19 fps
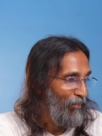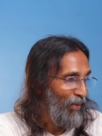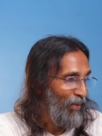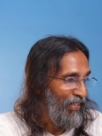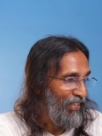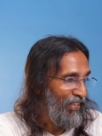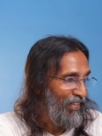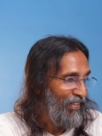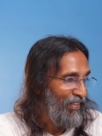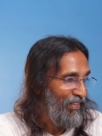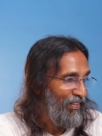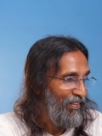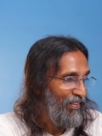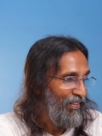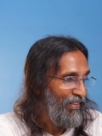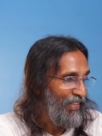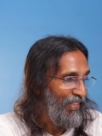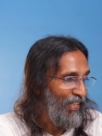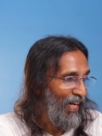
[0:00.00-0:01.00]
But
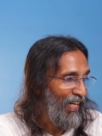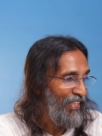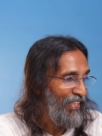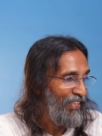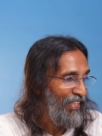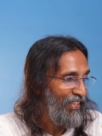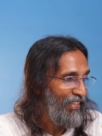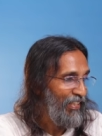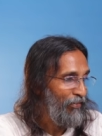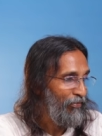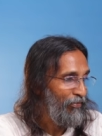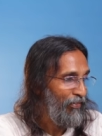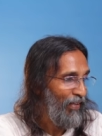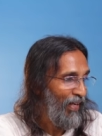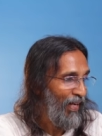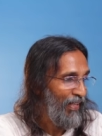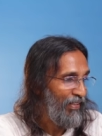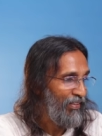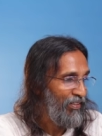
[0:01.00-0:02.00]
neither in
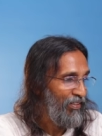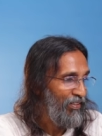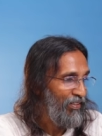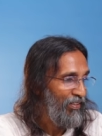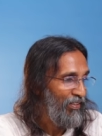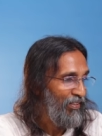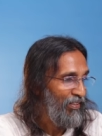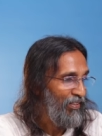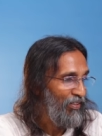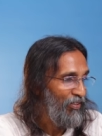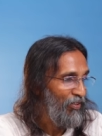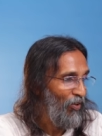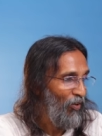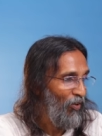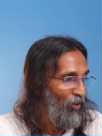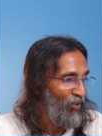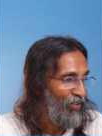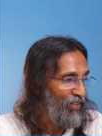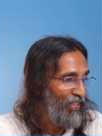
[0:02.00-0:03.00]
fact
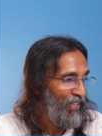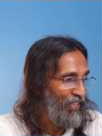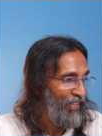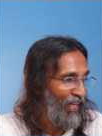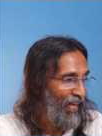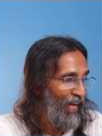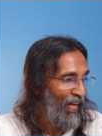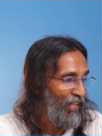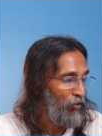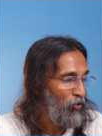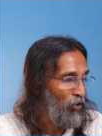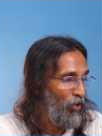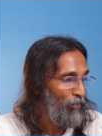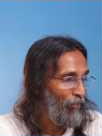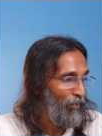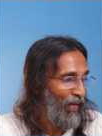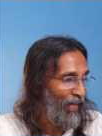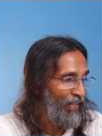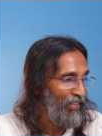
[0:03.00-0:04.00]
nor in the
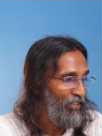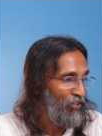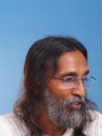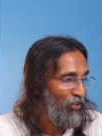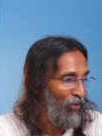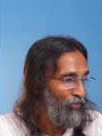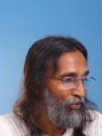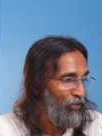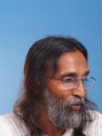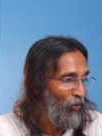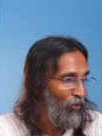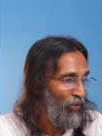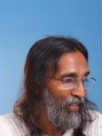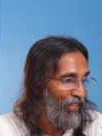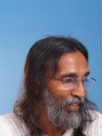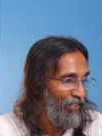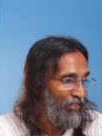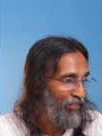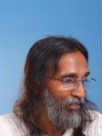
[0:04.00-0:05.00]
actual practice of
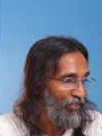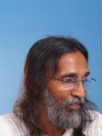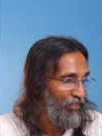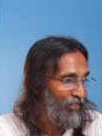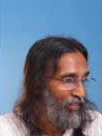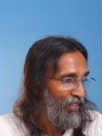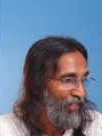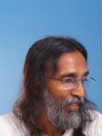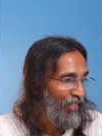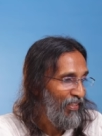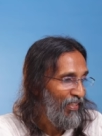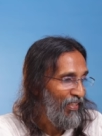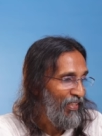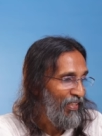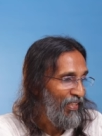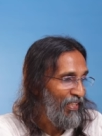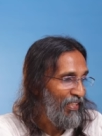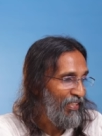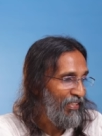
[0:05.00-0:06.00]
yogins
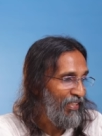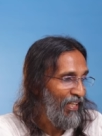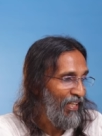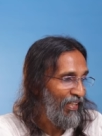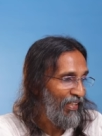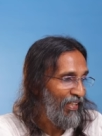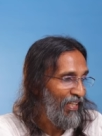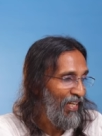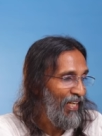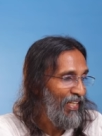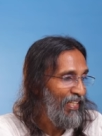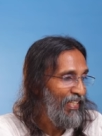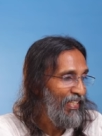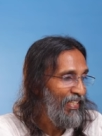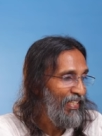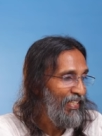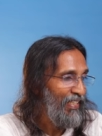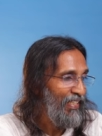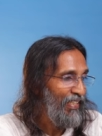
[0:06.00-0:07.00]
is there
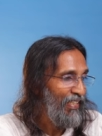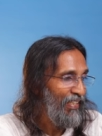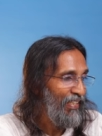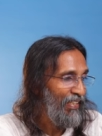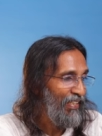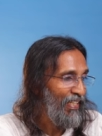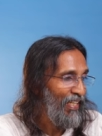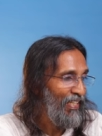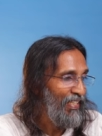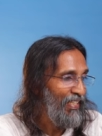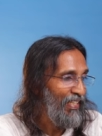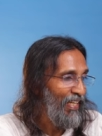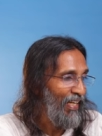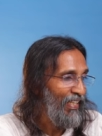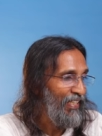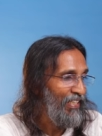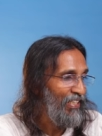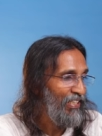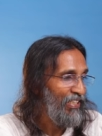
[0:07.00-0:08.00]

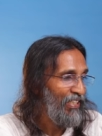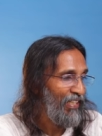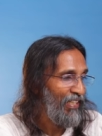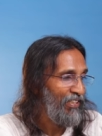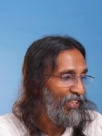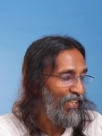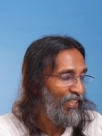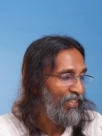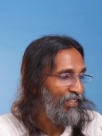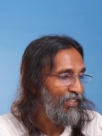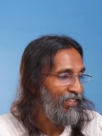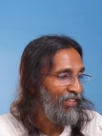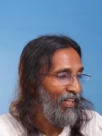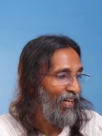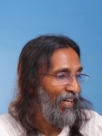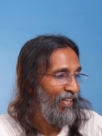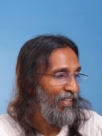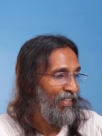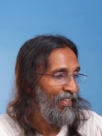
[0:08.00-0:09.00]
any such
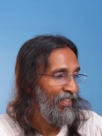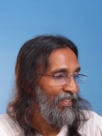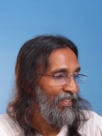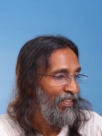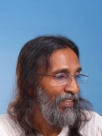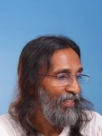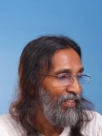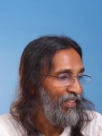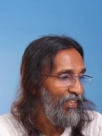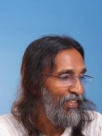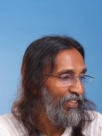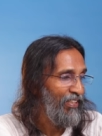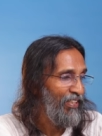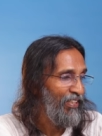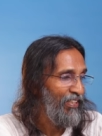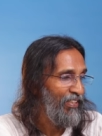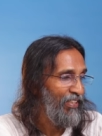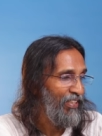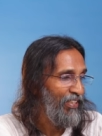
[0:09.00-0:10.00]
entire
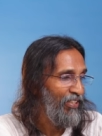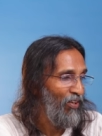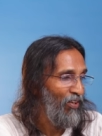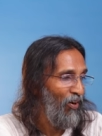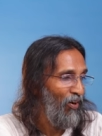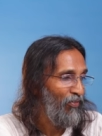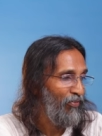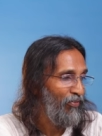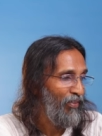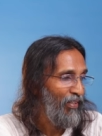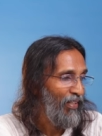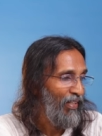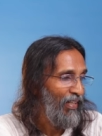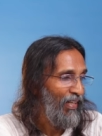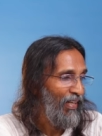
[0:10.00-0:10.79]
rigidity of